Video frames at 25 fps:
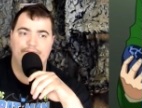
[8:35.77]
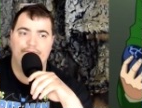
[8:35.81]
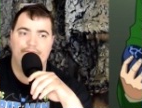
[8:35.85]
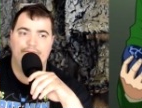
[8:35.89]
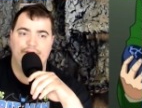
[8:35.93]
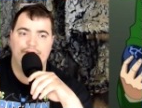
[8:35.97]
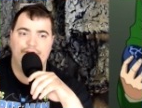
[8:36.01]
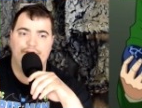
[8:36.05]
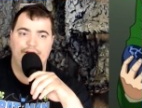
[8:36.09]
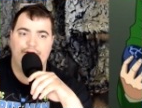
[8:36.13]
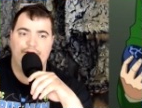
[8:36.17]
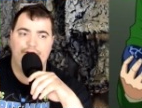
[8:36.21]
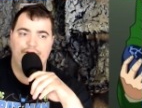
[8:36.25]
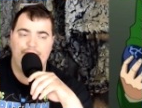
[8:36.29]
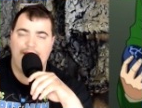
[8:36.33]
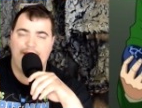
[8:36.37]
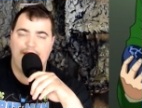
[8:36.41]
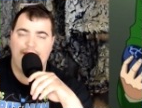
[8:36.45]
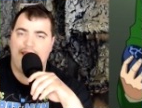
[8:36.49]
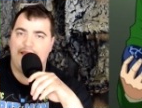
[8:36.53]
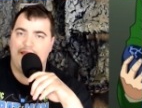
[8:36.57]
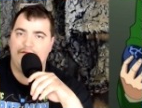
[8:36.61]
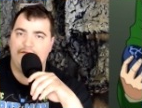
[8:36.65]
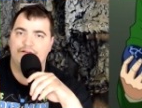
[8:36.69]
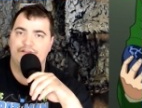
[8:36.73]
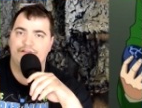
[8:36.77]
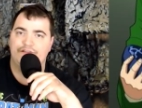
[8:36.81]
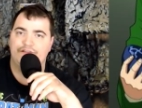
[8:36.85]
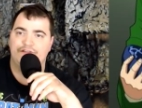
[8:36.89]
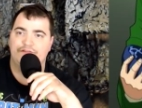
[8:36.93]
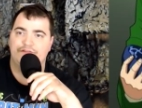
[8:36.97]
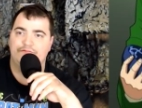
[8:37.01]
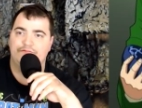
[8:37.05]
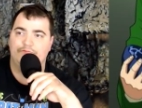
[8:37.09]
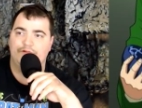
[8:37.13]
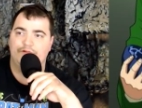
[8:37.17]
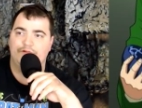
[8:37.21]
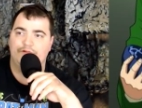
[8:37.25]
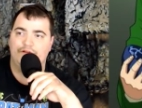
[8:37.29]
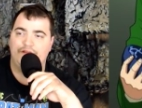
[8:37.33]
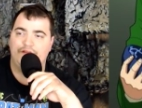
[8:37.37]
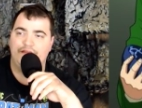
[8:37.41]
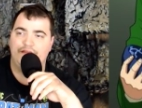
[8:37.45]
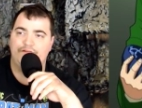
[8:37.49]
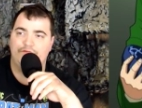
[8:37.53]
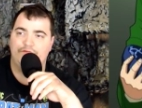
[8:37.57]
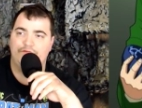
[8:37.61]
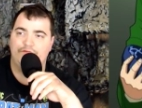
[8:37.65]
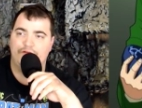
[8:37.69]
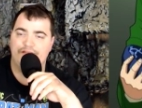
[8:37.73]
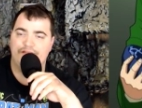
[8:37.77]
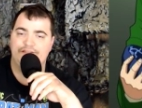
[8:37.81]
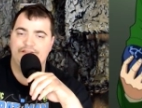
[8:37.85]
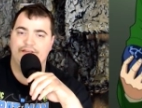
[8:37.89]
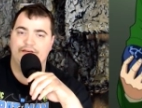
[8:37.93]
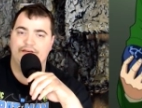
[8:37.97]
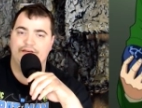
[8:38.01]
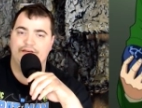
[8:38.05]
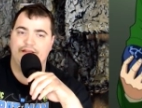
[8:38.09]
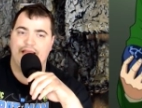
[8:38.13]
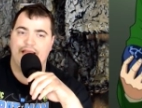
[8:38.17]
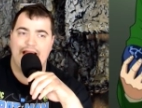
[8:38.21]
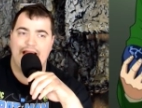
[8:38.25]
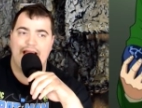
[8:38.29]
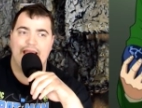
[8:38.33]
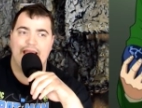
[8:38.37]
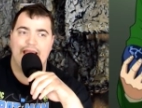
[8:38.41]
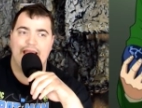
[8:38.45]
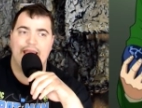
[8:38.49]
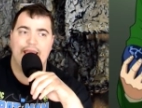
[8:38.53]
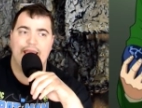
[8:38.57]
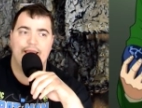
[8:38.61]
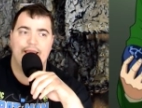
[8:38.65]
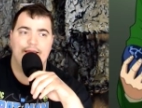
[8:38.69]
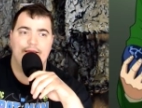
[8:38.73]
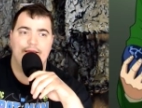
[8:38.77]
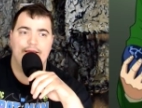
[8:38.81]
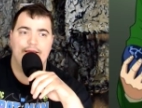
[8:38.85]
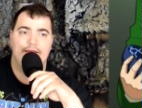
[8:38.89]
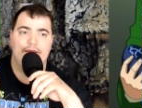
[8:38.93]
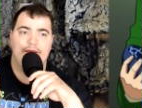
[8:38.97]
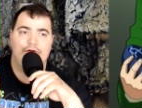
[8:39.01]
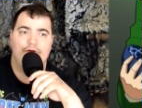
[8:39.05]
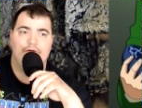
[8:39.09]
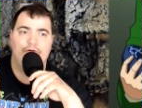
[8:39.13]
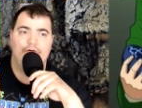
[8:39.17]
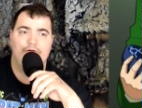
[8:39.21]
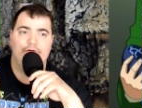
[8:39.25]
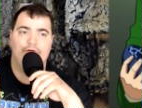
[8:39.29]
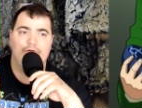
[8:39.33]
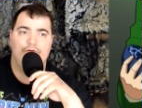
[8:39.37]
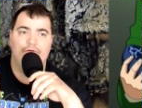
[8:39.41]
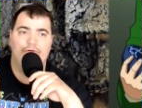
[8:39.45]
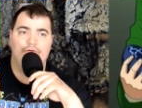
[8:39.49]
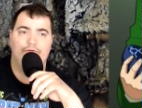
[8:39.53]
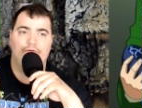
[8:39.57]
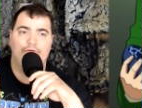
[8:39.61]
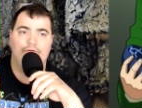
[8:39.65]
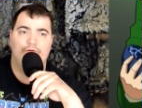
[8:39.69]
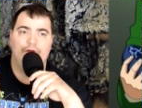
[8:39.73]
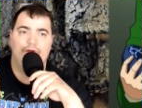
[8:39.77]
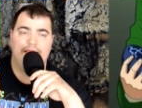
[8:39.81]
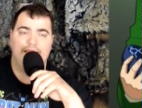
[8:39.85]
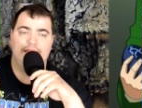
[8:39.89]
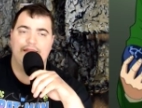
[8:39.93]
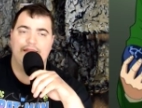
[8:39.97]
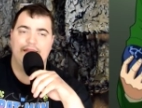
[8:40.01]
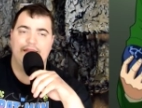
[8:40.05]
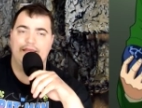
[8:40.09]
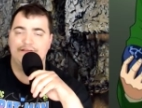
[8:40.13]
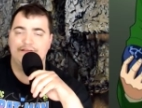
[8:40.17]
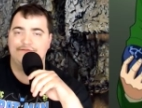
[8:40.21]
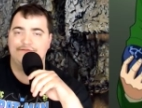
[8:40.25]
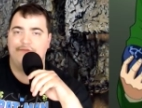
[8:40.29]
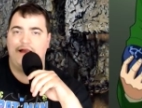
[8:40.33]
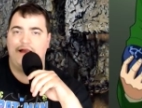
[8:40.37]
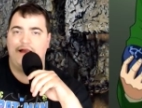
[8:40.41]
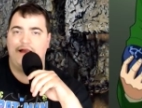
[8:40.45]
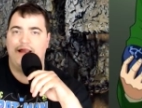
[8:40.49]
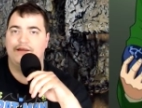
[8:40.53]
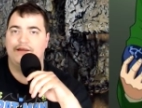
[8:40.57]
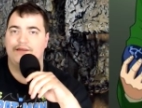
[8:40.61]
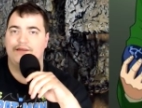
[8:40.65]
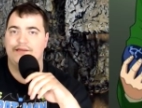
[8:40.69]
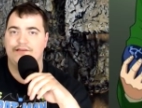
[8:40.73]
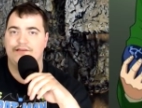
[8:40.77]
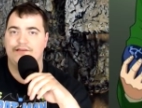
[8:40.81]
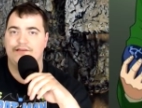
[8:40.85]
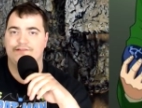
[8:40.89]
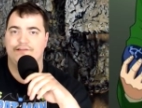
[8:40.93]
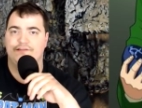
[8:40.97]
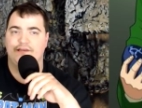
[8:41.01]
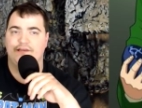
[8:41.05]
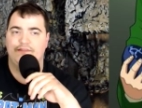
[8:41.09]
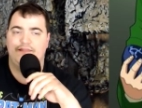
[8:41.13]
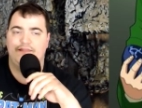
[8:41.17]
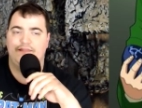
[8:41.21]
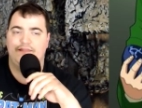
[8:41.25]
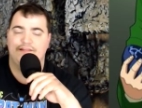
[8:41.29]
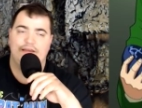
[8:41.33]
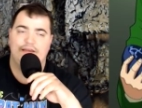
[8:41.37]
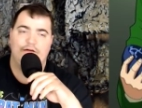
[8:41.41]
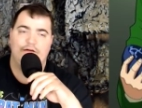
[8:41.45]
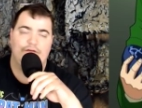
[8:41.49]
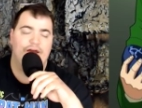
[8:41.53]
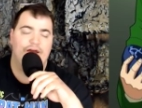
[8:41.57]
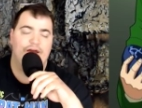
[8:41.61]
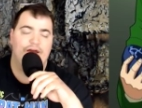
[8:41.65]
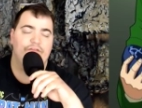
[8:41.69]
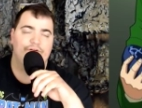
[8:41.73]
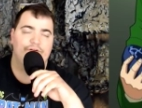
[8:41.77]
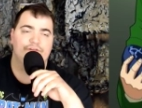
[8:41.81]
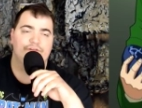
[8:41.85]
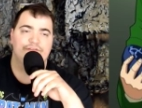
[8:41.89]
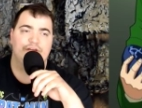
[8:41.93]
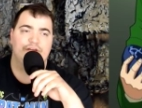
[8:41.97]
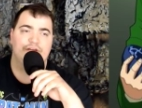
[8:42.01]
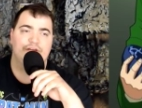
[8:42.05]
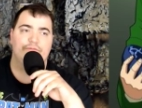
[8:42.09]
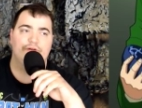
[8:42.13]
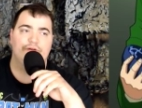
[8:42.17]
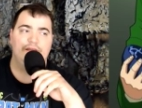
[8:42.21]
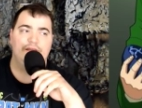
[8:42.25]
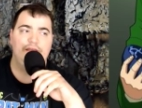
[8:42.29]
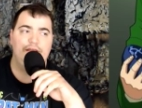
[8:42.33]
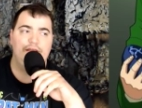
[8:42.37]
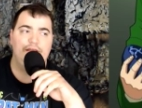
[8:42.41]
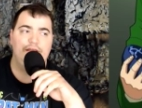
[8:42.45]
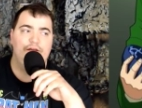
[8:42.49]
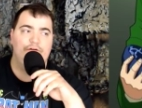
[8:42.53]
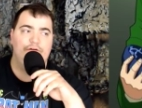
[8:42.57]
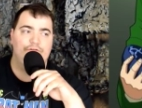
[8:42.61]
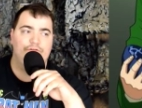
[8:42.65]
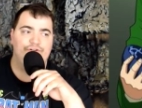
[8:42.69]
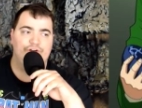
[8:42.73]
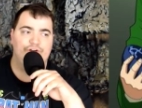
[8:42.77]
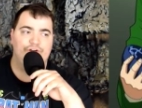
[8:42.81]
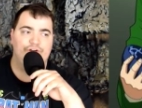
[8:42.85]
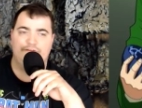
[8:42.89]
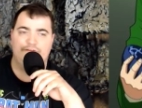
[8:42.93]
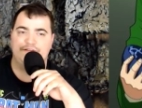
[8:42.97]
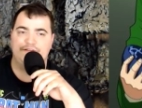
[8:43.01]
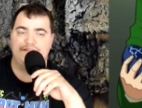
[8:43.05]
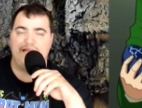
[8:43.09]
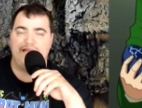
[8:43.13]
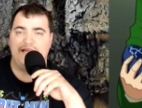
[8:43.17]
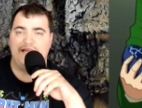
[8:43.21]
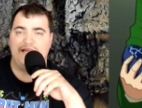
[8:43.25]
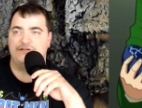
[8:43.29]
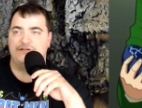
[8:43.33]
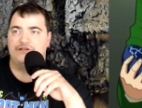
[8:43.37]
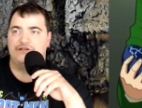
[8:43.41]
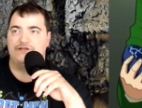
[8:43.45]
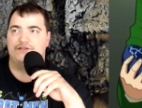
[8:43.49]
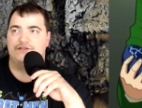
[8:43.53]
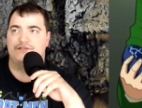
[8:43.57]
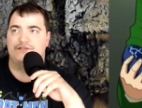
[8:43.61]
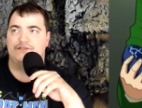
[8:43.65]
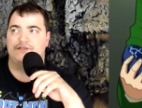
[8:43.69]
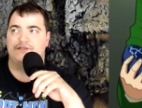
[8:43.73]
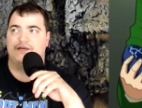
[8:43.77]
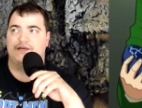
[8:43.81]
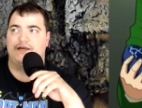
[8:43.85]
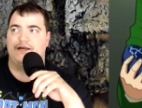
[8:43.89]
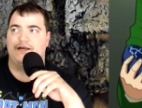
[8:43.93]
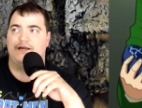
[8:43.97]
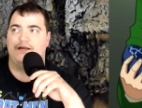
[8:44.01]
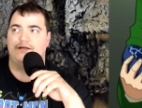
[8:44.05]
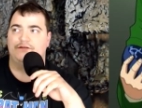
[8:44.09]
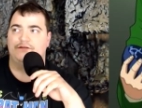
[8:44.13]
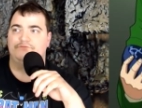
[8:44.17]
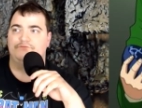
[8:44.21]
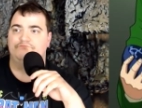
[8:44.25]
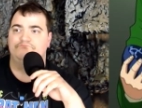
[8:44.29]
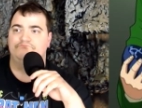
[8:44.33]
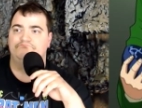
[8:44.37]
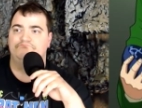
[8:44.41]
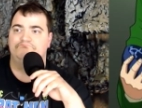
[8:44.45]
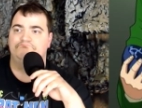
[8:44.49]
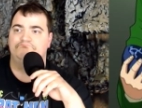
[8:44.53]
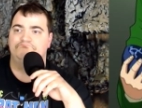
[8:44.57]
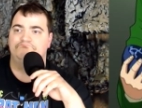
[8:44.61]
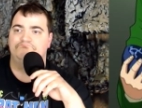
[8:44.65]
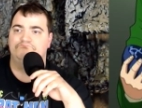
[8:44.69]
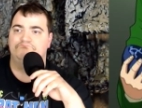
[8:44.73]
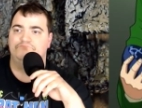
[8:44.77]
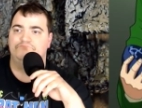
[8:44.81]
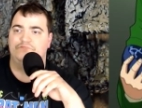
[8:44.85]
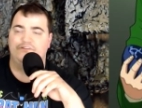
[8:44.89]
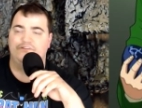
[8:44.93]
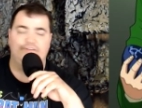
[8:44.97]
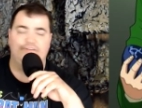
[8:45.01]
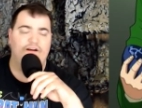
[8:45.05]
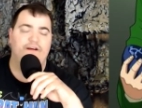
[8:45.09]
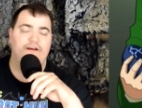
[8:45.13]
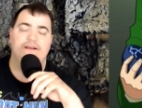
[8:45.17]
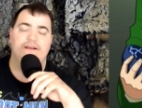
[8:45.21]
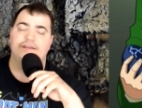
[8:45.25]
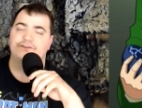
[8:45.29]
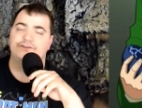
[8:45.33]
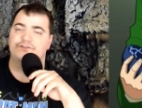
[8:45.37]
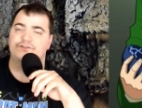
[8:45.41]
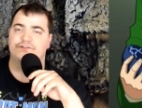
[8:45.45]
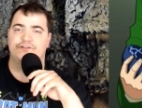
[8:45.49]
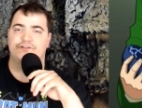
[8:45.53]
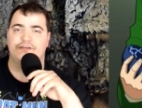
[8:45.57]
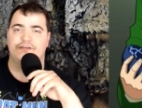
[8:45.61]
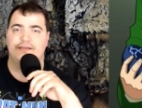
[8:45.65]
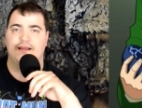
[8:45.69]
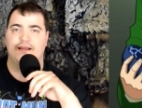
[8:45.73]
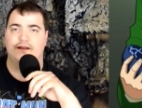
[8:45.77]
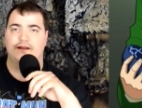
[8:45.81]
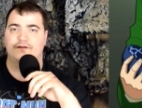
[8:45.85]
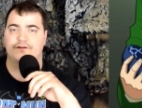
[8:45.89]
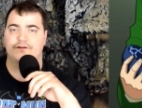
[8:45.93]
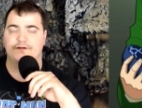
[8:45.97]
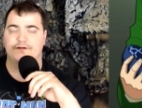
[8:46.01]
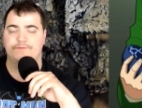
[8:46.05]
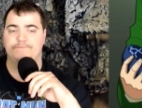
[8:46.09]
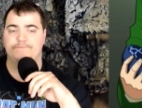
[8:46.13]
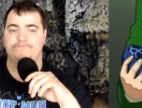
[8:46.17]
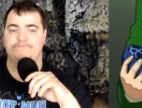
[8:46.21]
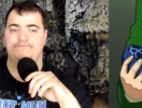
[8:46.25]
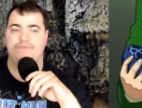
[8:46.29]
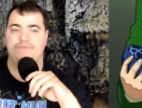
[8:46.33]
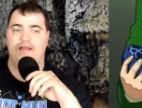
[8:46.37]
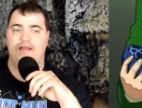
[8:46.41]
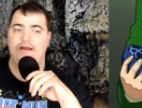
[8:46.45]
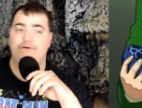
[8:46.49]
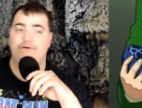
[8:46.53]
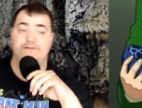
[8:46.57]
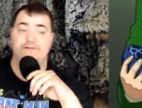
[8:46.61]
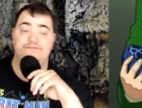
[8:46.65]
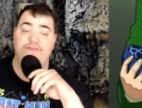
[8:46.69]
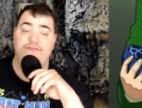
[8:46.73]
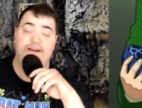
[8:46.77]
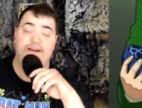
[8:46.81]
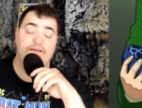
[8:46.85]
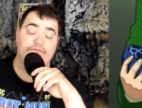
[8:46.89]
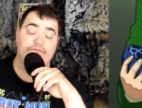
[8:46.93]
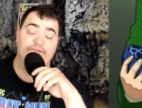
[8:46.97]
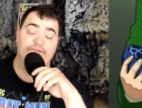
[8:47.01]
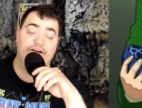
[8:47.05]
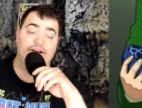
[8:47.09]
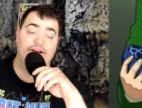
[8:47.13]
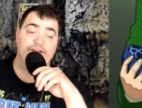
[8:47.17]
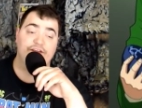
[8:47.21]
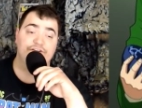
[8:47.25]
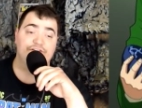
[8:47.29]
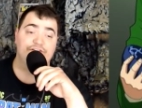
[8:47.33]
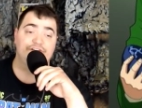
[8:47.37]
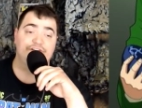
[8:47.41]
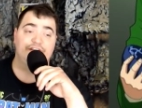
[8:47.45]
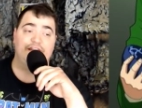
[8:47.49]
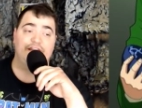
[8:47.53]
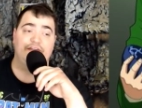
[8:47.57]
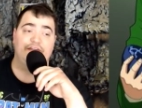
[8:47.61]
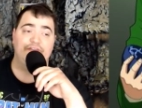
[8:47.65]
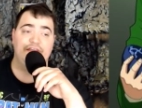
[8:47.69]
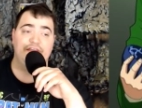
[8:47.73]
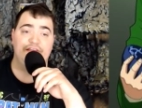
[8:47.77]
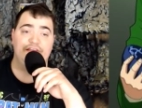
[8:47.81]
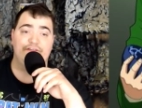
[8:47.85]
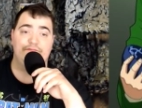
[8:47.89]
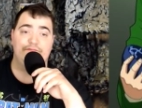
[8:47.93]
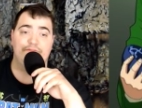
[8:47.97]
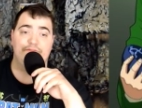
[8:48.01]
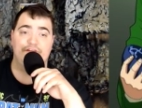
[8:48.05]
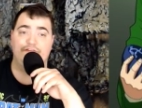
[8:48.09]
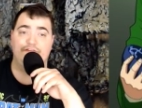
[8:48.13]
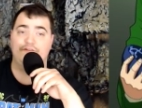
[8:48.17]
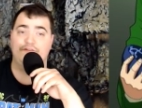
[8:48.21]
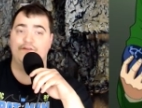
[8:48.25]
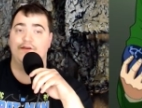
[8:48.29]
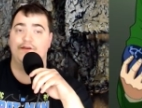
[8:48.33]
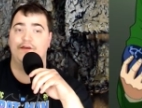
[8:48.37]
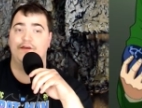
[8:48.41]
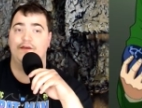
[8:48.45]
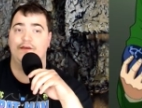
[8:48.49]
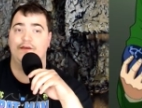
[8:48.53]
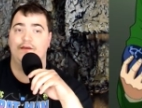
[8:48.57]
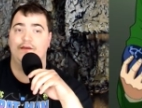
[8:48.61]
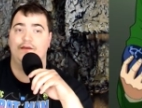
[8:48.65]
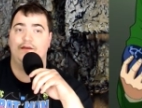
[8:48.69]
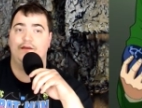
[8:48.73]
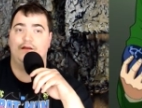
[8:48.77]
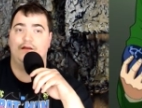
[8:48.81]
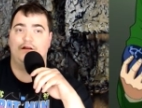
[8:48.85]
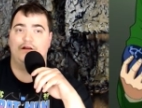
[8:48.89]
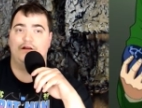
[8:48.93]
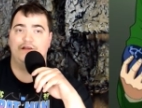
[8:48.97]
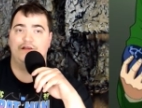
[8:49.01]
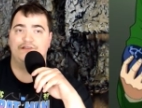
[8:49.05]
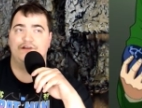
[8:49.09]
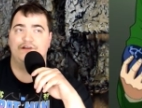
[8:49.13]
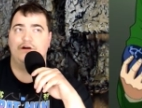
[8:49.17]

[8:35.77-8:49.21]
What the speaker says: you know, you could have this really twisted guy who, in his mind, he's... And that's how a lot of villains are, but Jervis Tetch is a very interesting character. I always find him very interesting. I think he's very